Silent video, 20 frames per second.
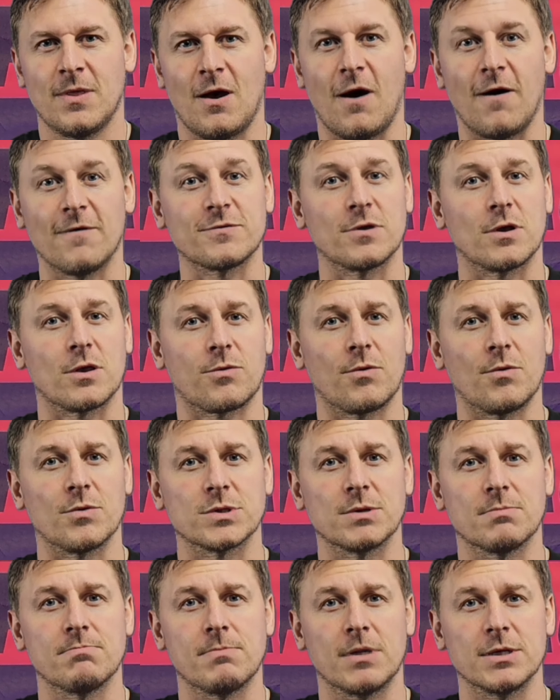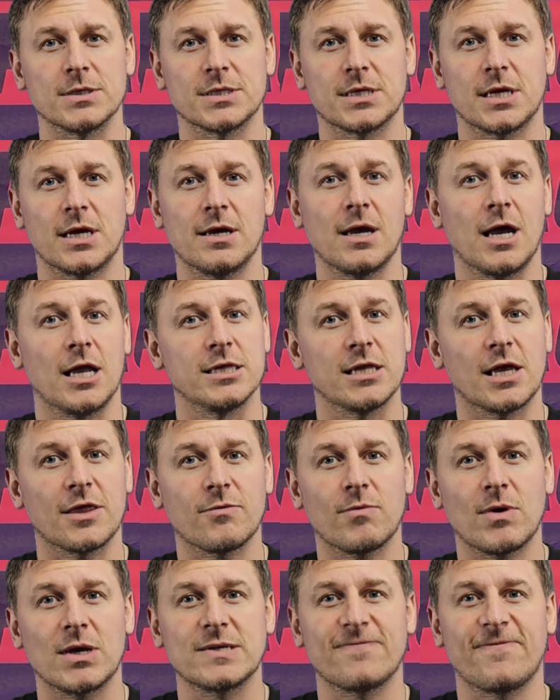After the thrills of Monza, another
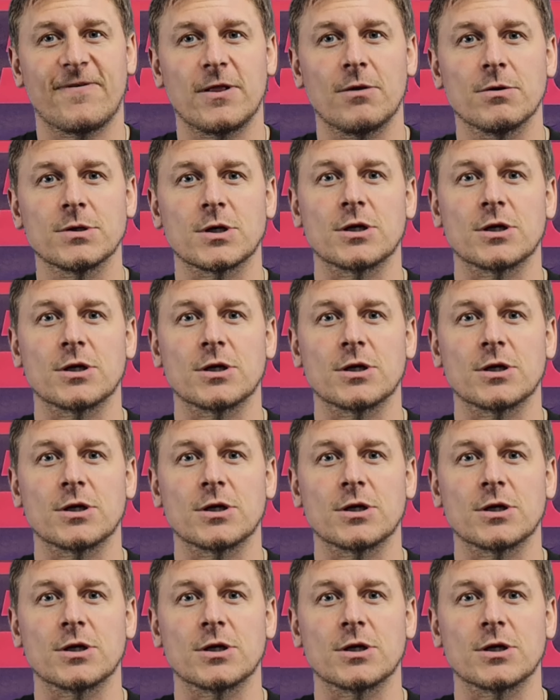race follows